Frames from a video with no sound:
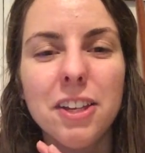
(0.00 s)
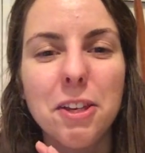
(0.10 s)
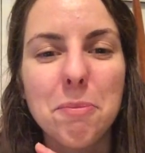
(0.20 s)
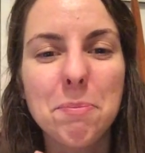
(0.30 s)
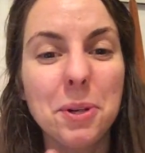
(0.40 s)

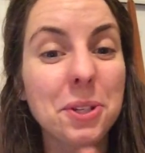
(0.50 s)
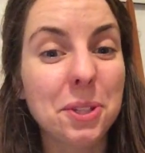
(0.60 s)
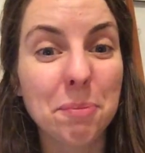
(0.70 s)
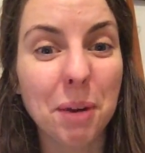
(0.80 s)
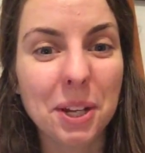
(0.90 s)
you push
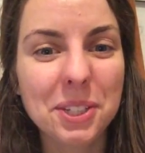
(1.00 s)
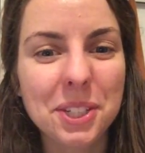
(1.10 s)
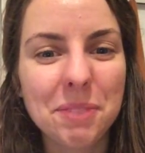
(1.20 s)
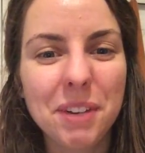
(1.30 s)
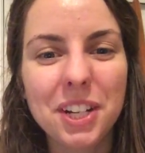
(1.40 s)
their buttons
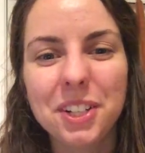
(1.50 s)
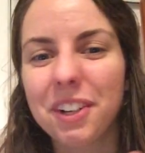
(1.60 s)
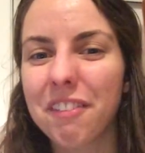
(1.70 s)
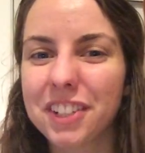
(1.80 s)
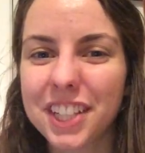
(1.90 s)
too much and
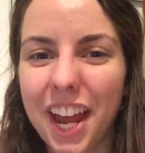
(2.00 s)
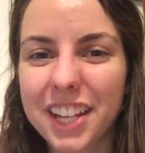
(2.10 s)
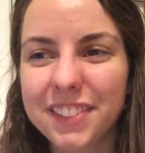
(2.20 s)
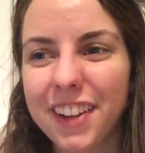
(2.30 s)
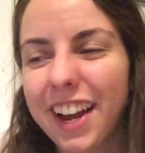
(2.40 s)
you're never
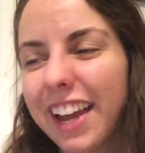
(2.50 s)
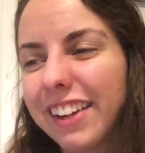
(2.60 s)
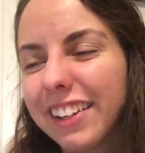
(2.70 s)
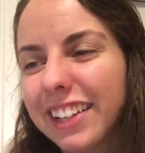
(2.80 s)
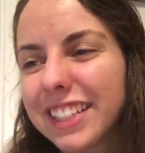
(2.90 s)

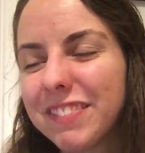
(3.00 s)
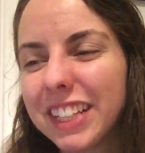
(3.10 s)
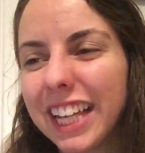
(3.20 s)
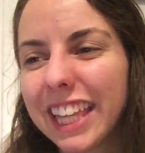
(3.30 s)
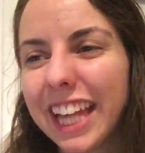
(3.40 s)
satisfied, or
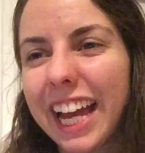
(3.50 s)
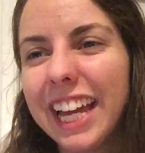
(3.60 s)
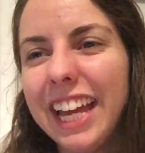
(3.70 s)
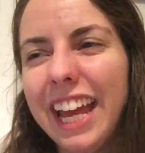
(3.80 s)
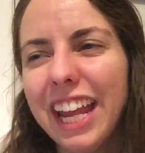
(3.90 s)
something like
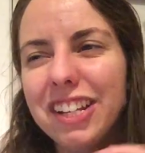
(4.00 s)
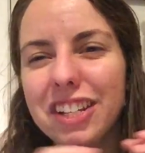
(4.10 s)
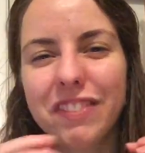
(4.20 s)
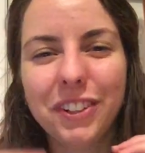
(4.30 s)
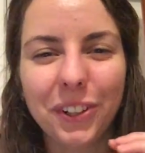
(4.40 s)
that. And you
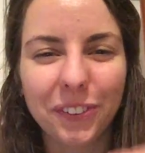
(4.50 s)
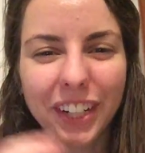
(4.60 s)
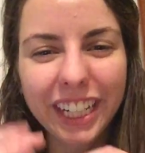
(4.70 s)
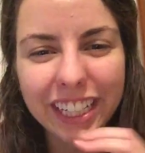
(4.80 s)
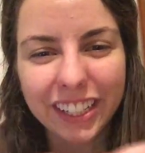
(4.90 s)
just feel
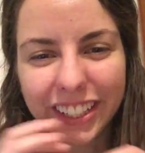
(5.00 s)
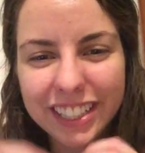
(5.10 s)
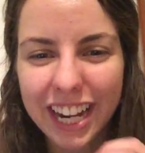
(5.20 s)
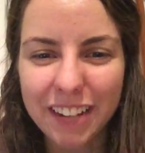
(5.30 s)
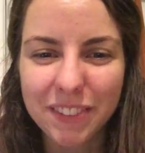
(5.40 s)
greedy all
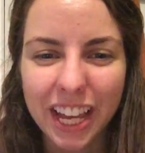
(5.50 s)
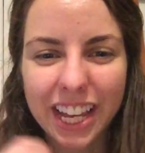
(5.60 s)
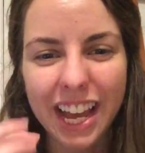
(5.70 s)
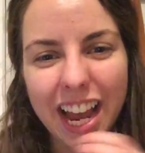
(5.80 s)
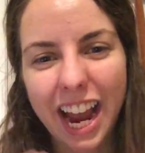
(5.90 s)
the time.
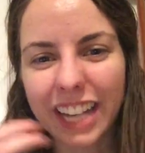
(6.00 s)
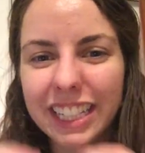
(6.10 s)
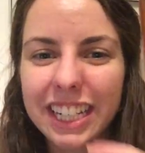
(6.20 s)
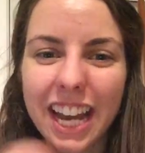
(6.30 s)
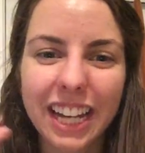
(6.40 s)
I
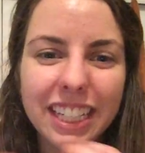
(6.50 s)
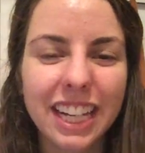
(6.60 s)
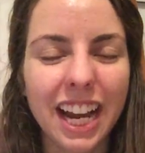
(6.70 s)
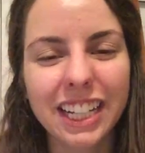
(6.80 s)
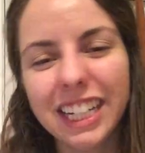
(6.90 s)
need it, I
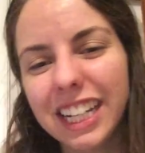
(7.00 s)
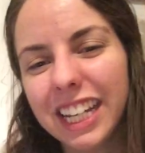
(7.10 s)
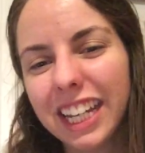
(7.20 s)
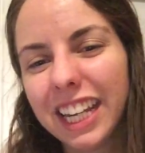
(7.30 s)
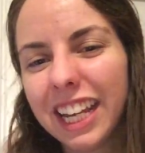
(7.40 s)
need it, I need
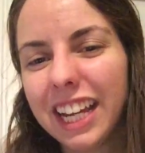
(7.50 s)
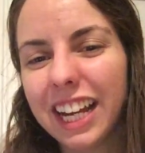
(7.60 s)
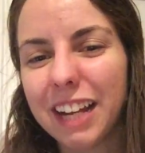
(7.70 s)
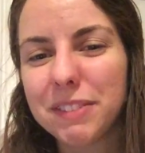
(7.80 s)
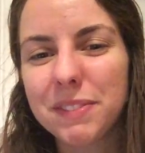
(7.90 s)
it.
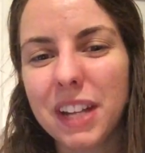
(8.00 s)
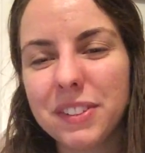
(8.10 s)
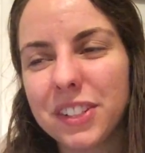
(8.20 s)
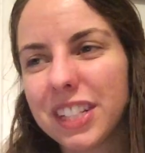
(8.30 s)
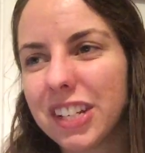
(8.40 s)

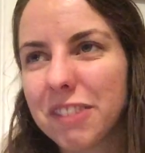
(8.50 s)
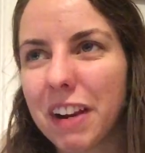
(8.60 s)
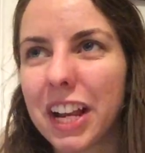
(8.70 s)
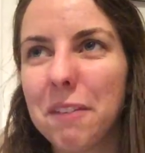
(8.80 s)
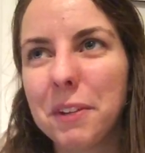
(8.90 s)
Sometimes your teacher
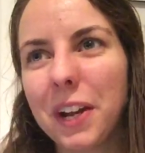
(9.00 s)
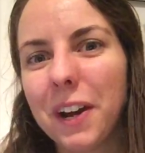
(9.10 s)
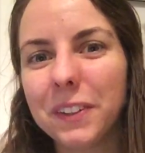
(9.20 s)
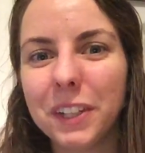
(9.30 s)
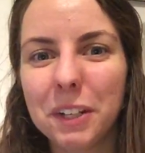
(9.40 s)
might help you
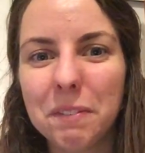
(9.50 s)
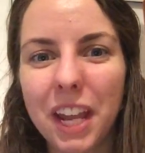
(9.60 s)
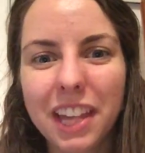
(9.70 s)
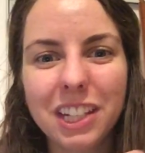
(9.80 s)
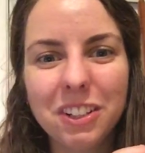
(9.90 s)
out a little
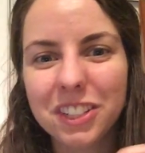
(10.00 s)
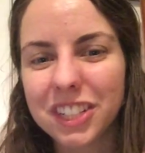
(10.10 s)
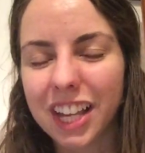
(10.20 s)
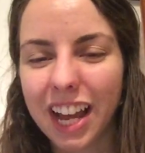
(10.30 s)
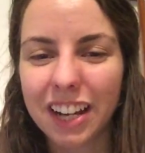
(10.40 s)
bit, and then you
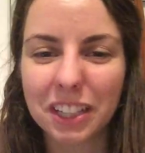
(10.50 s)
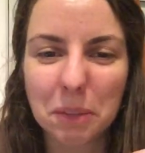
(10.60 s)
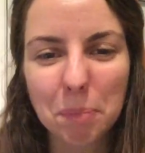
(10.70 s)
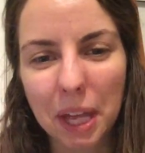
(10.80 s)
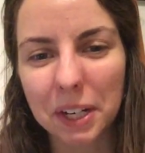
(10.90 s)
just kind of
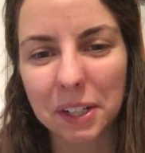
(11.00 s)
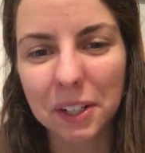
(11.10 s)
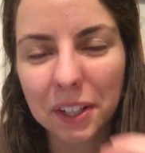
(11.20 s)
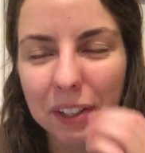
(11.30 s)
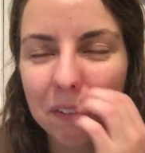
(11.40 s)
depend on
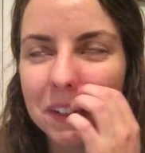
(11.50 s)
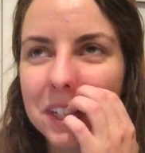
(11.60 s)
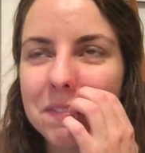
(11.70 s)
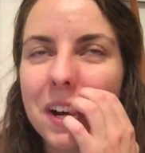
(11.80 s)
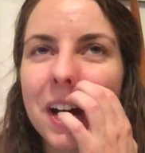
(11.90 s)
her a little bit
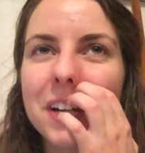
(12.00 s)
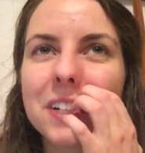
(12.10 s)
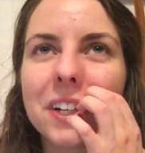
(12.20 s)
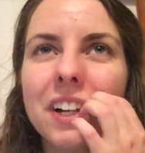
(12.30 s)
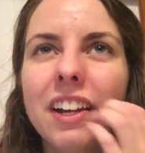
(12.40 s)
too
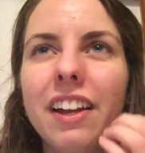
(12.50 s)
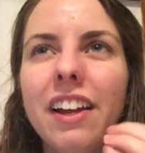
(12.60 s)
much. Or